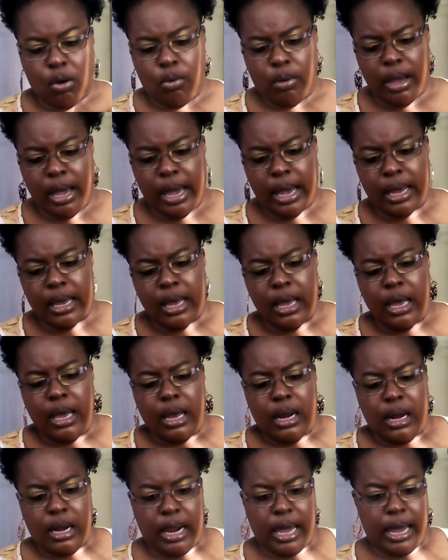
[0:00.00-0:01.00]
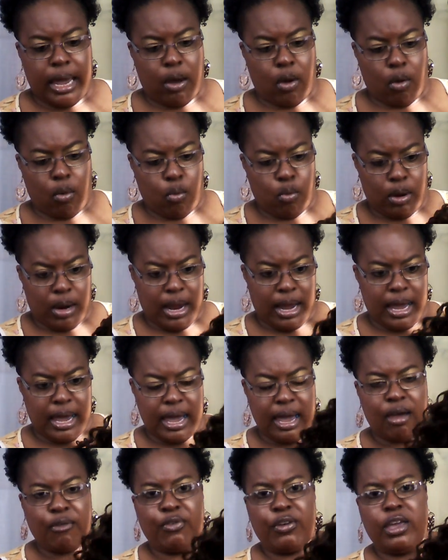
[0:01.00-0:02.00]
Okay? Now, what I
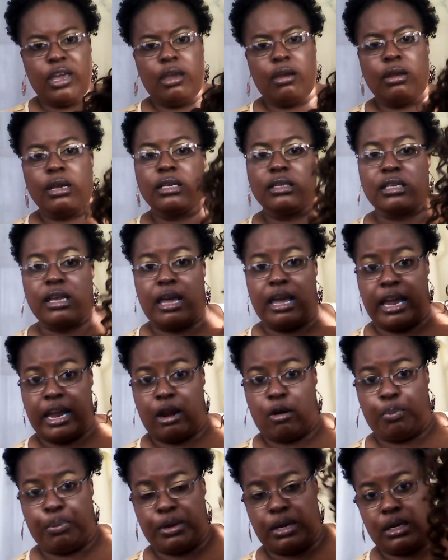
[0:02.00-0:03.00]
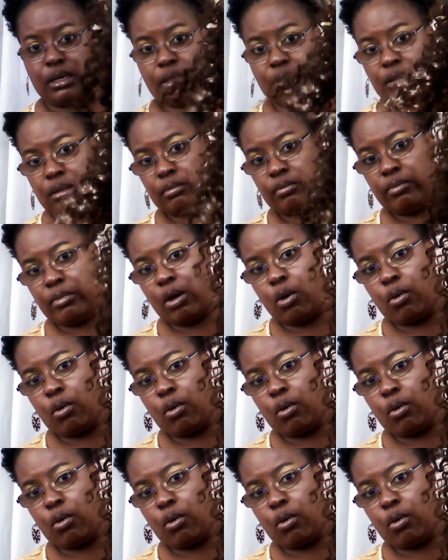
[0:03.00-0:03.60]
have here is a hair piece.